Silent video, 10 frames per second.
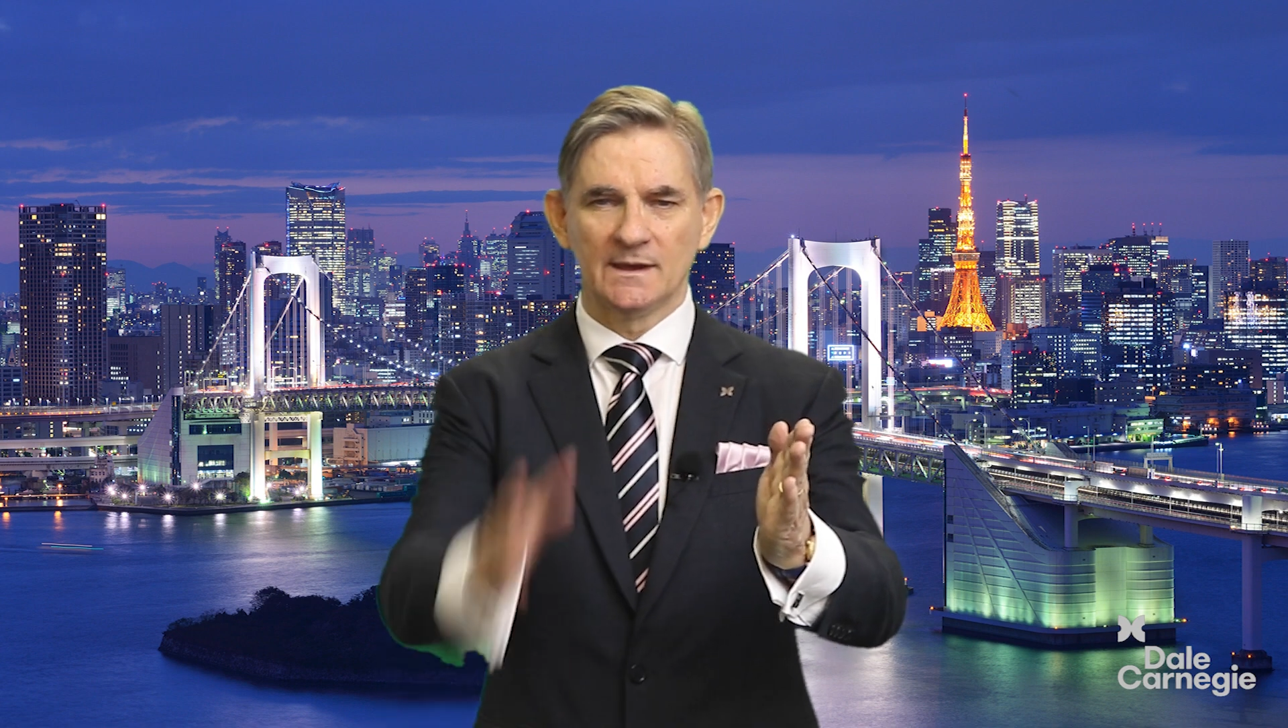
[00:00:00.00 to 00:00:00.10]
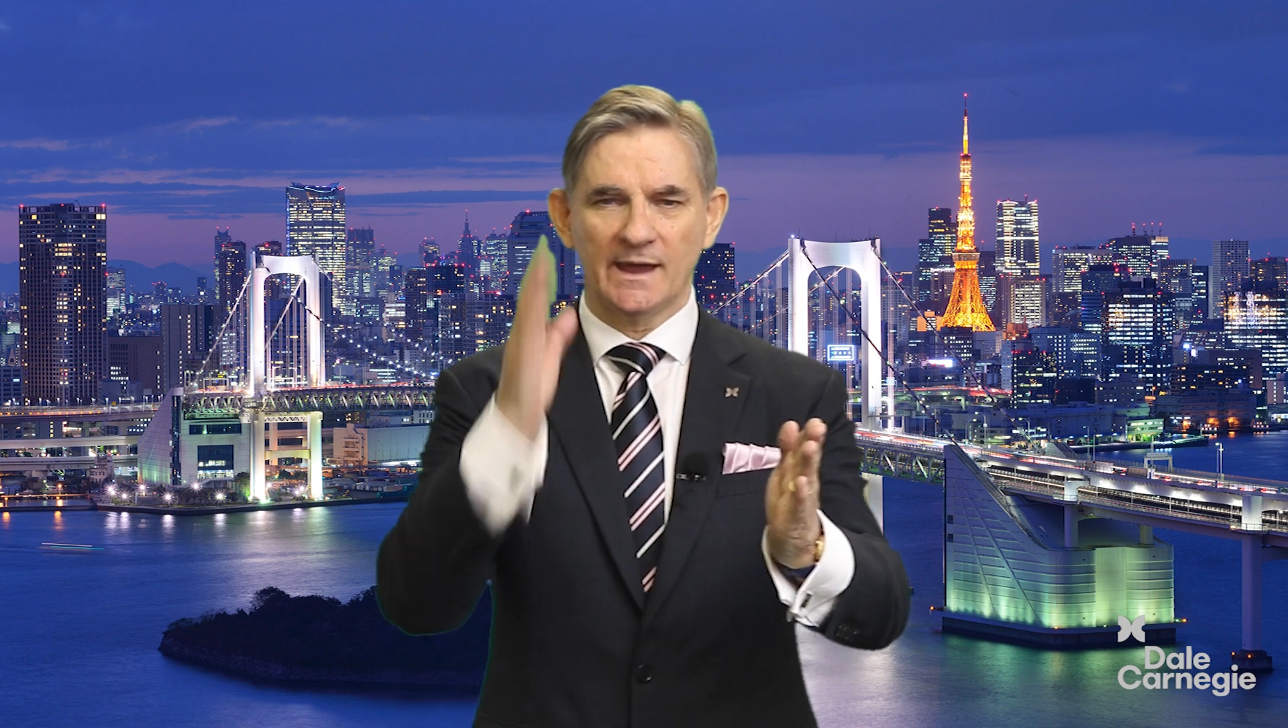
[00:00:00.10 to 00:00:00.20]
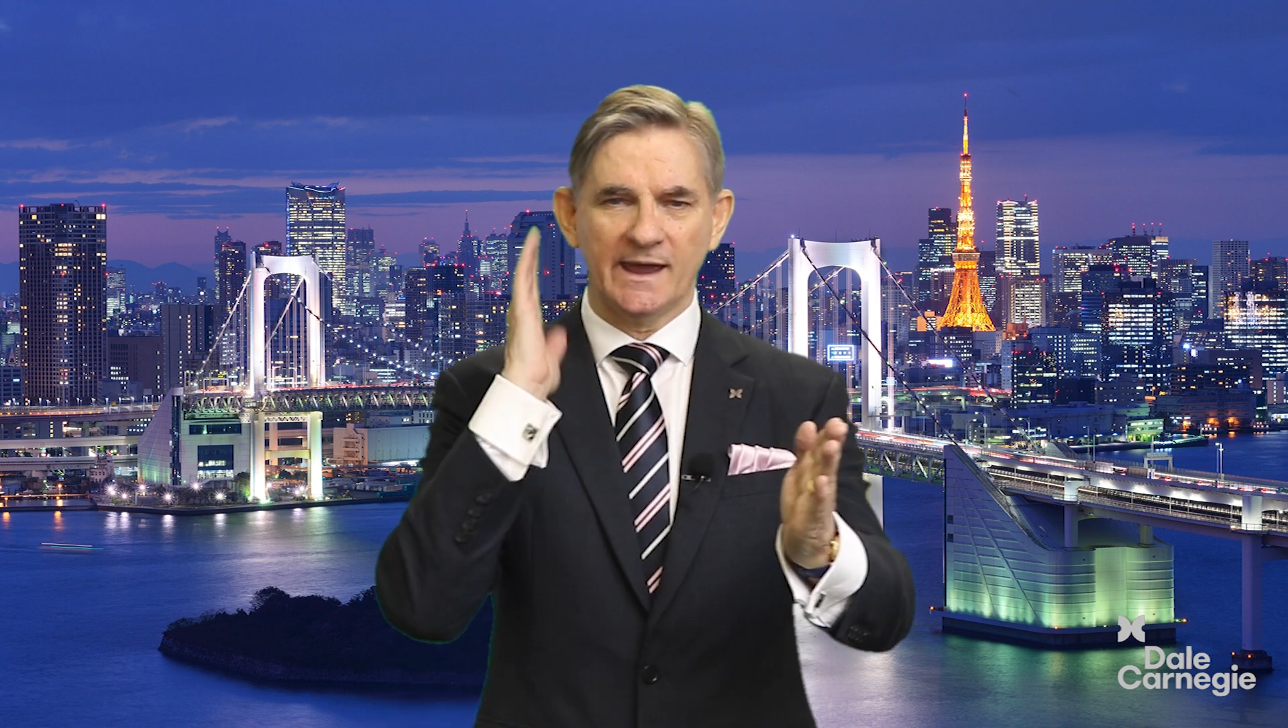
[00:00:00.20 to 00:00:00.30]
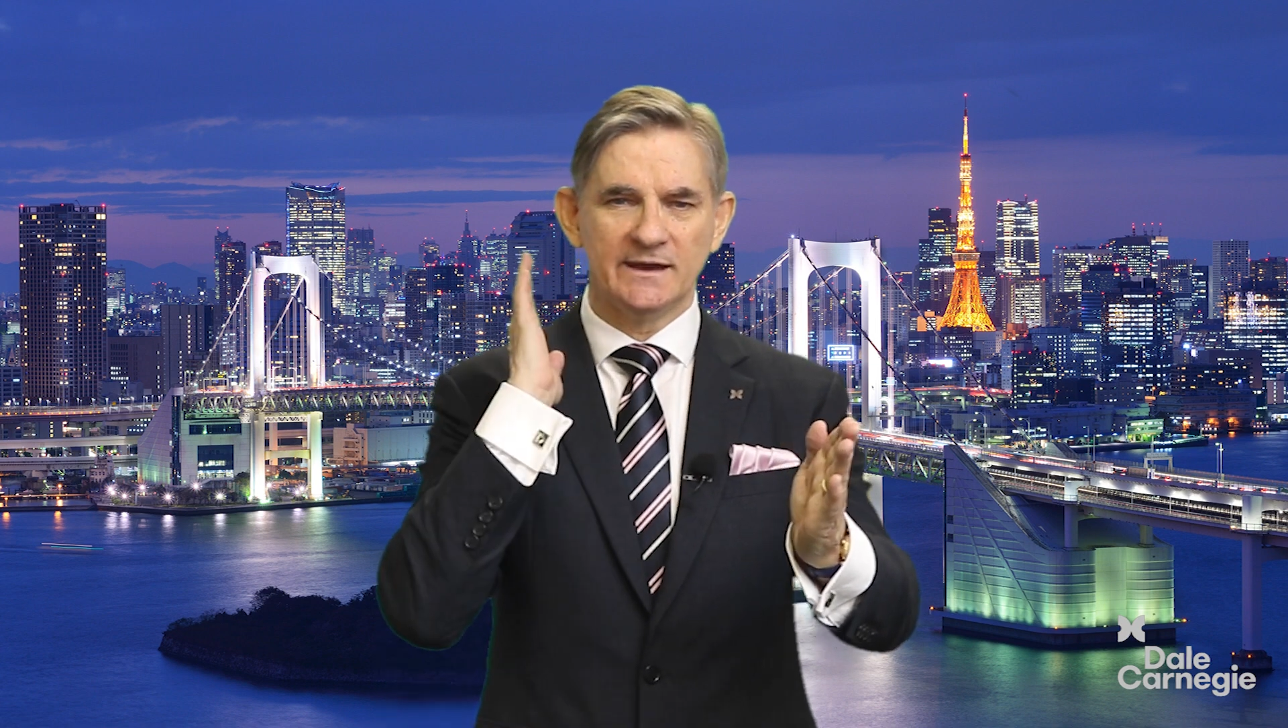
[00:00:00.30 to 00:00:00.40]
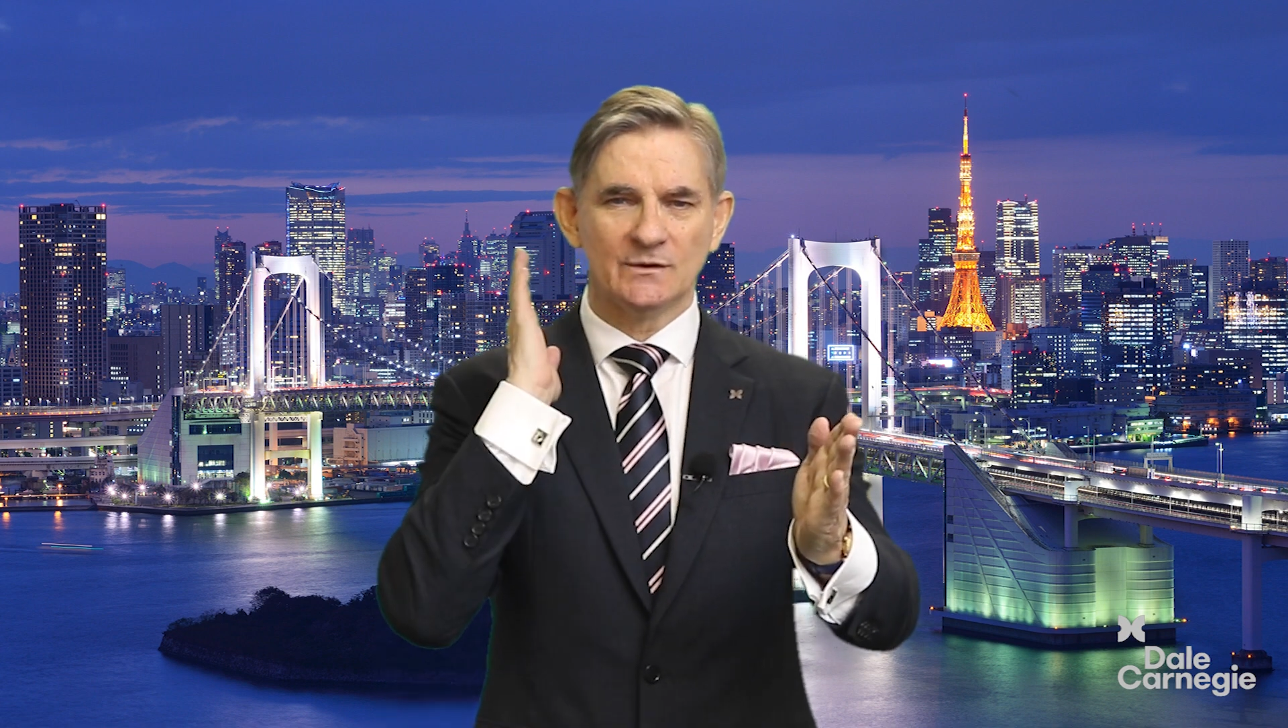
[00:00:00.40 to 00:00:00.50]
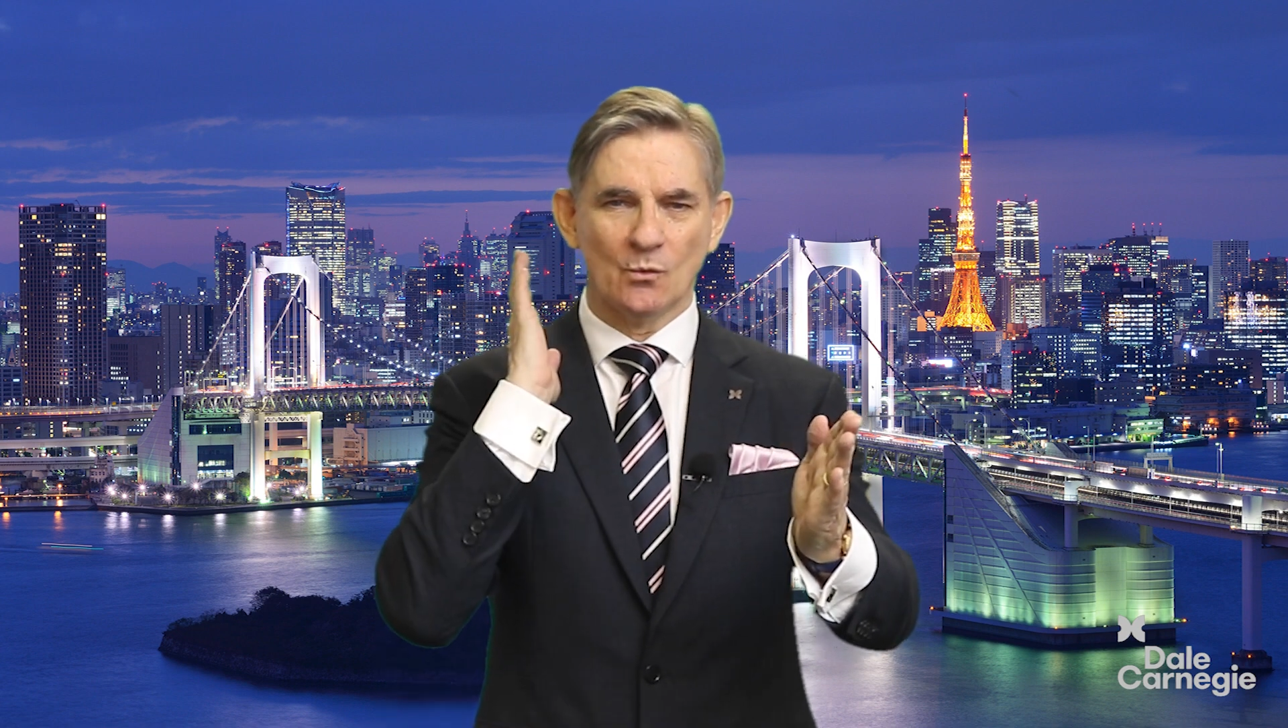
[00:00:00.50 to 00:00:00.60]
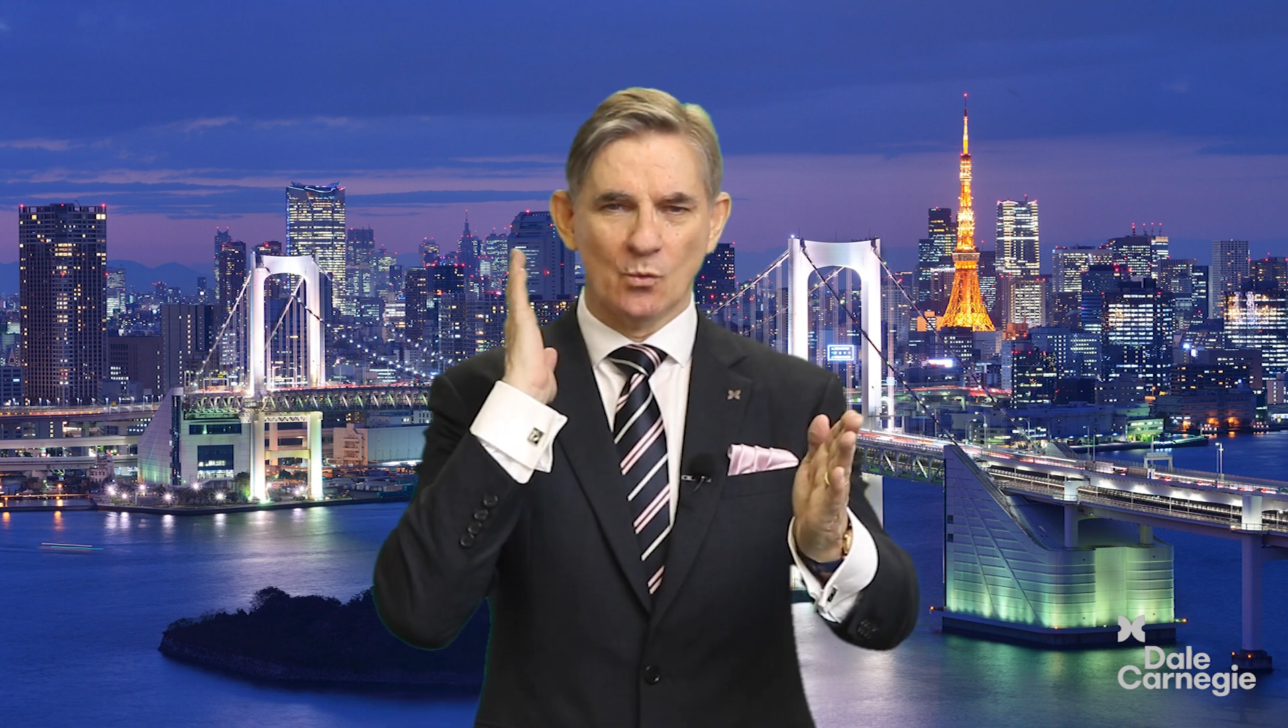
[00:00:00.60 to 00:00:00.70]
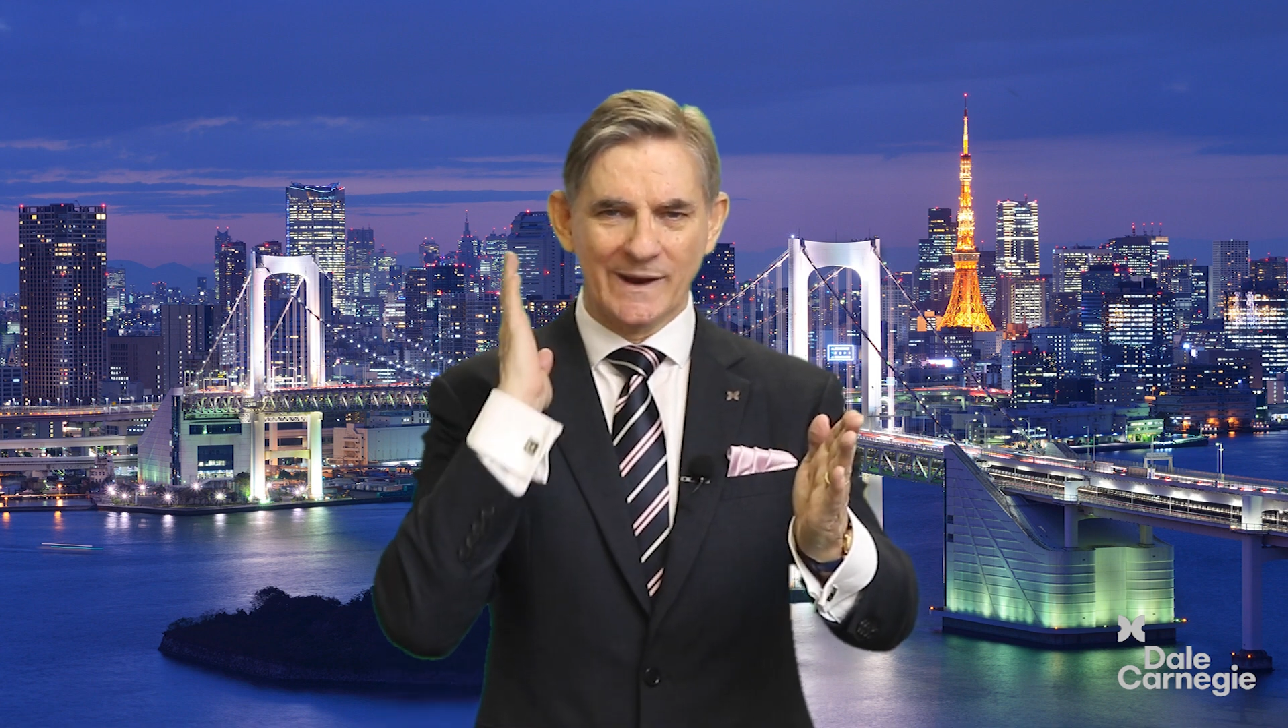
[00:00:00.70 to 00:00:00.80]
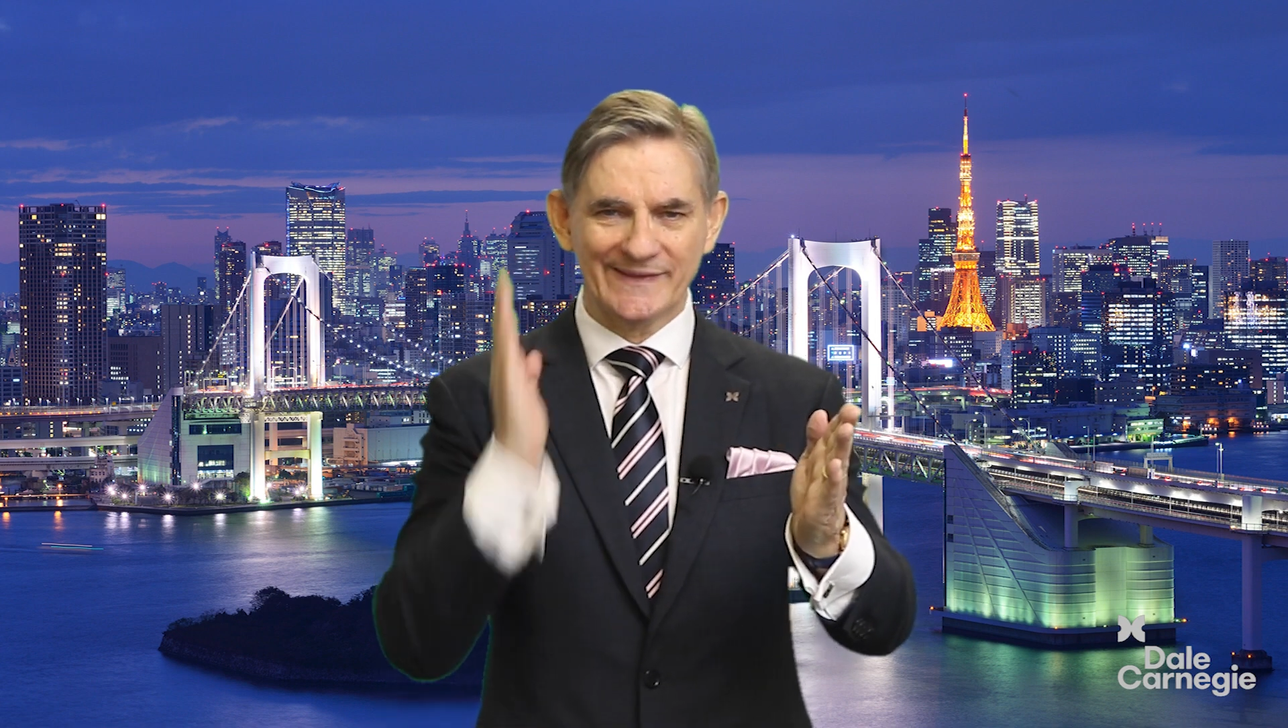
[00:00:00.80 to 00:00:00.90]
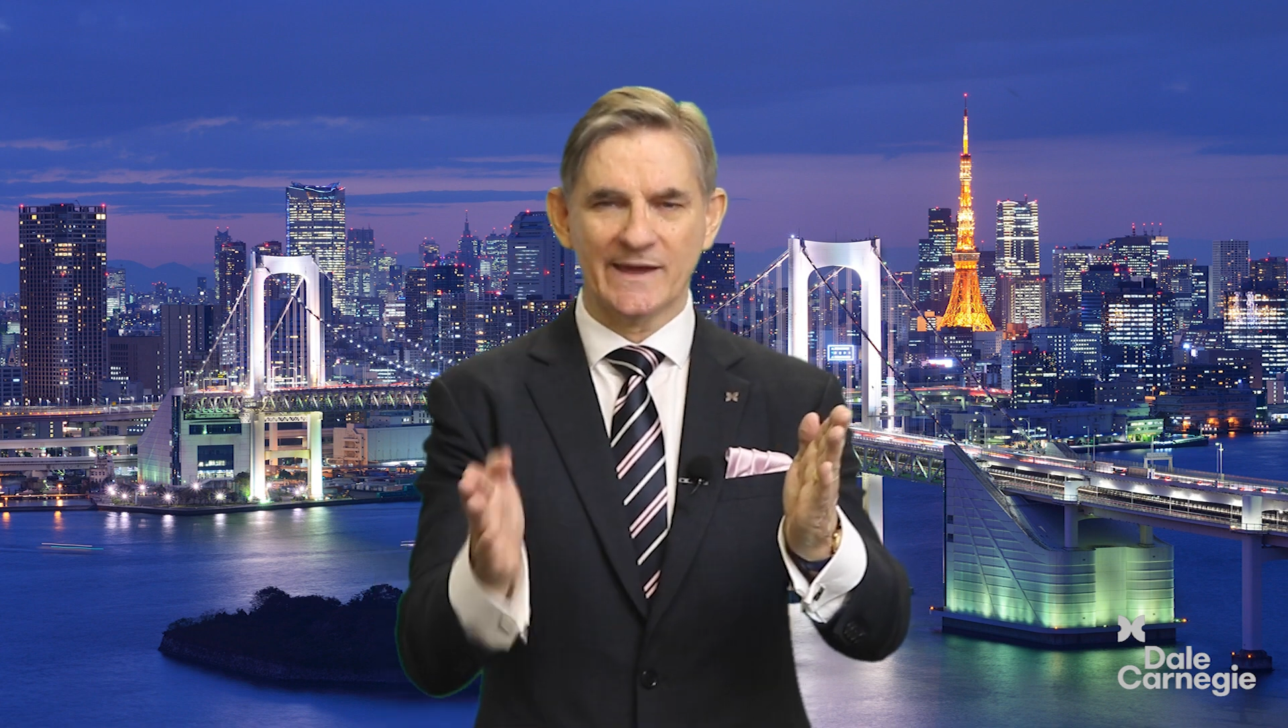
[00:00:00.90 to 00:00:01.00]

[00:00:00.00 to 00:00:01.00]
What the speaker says: and where